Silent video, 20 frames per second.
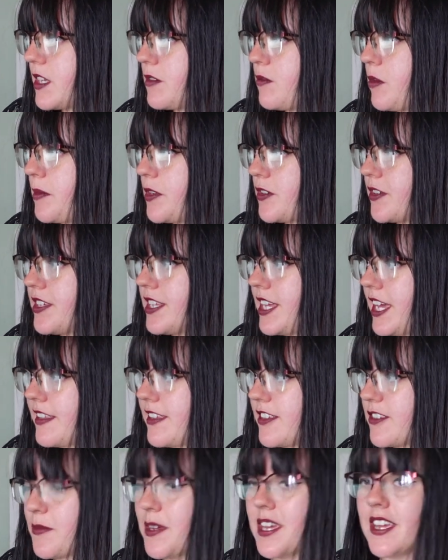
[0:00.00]
we'll be doing that
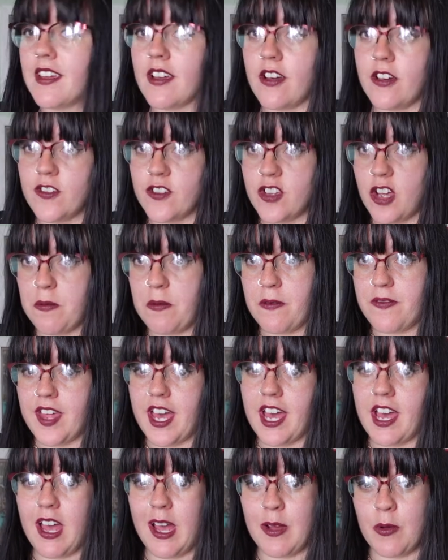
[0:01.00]
this week. On top of
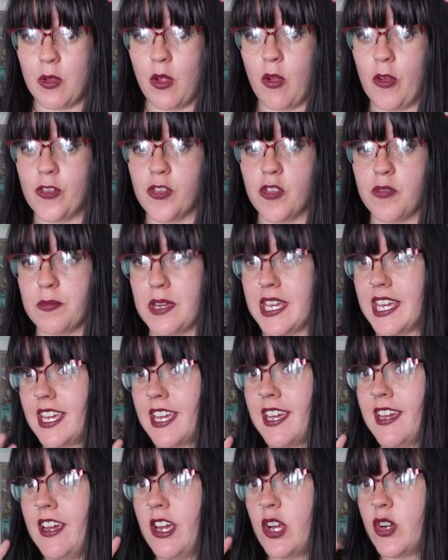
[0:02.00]
that, I will also
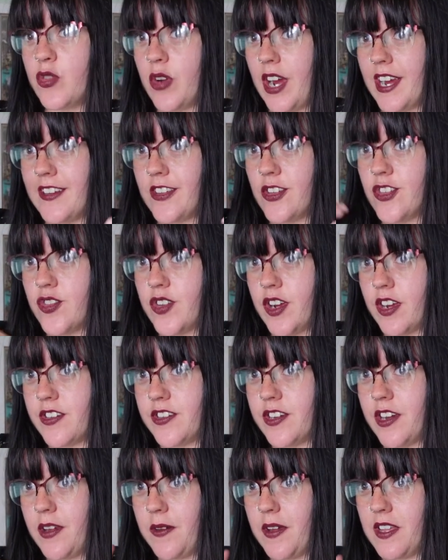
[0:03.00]
be trying to
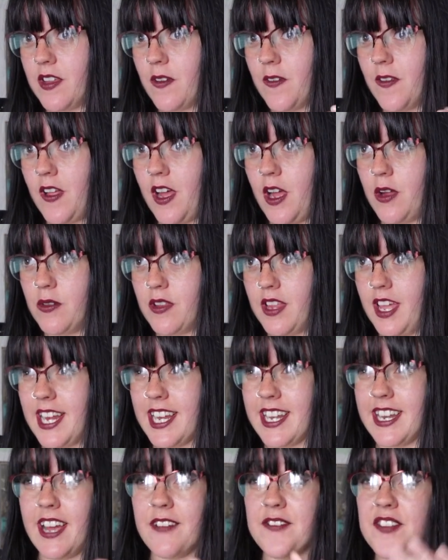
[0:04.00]
structure out a little
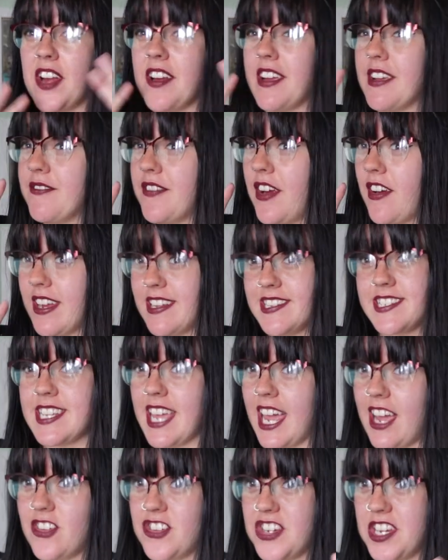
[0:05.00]
outline, a very, very
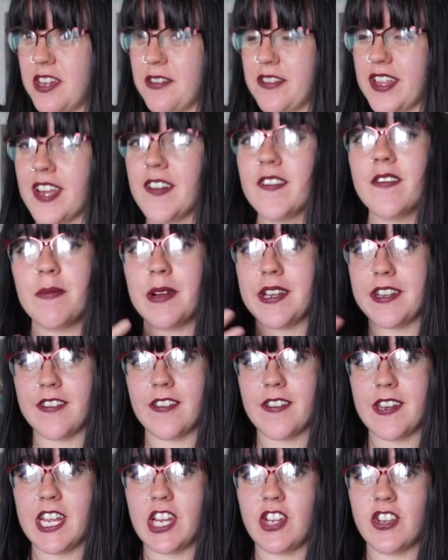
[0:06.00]
sketchy outline for my
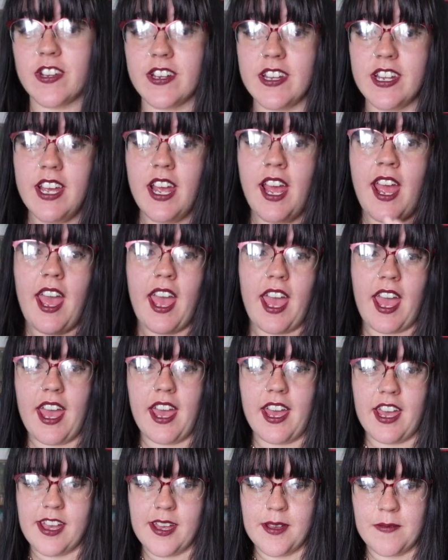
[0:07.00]
dissertation,
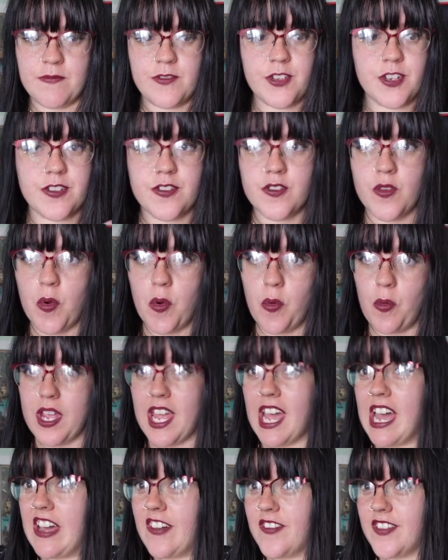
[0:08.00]
just so we
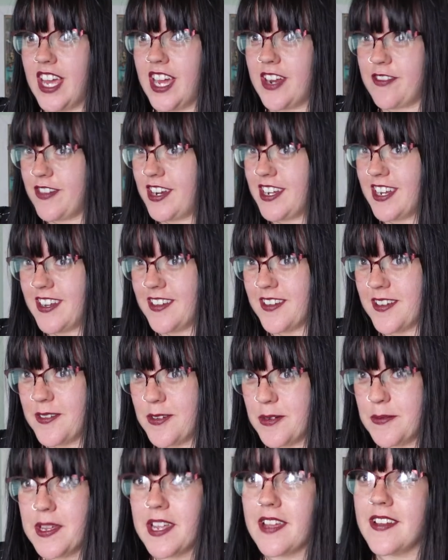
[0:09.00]
have that ready to
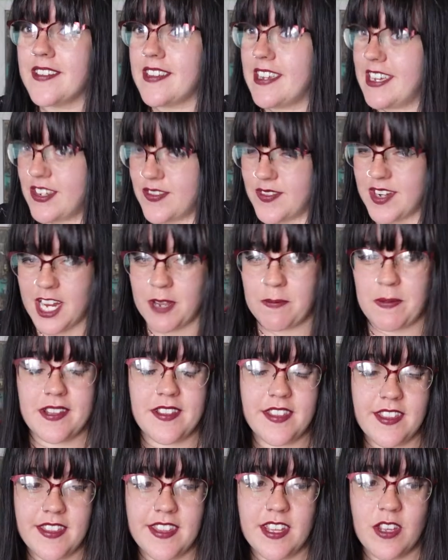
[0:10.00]
go, because it is
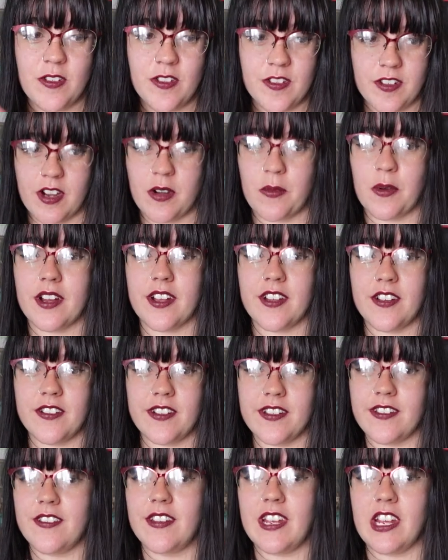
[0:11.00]
recommended that you start working your
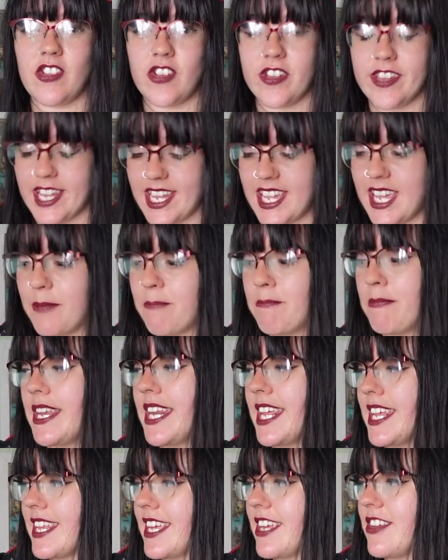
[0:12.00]
dissertation like
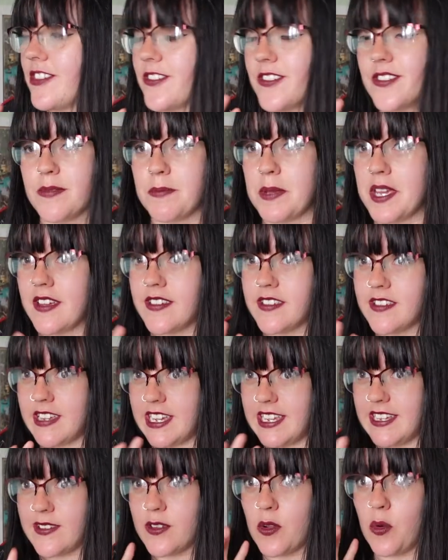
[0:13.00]
immediately, just because it
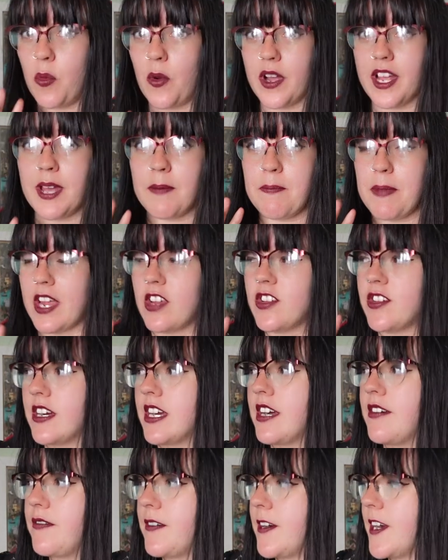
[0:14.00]
is quite a big
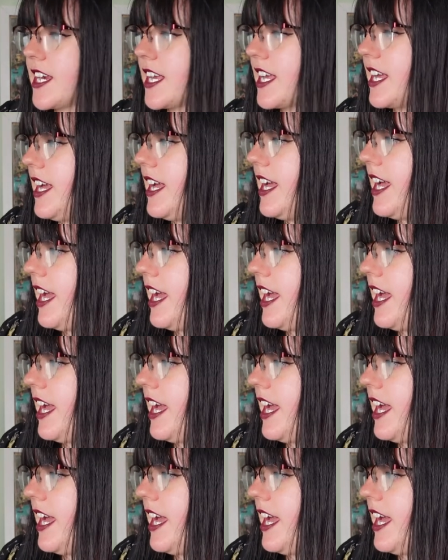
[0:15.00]
chunk of work.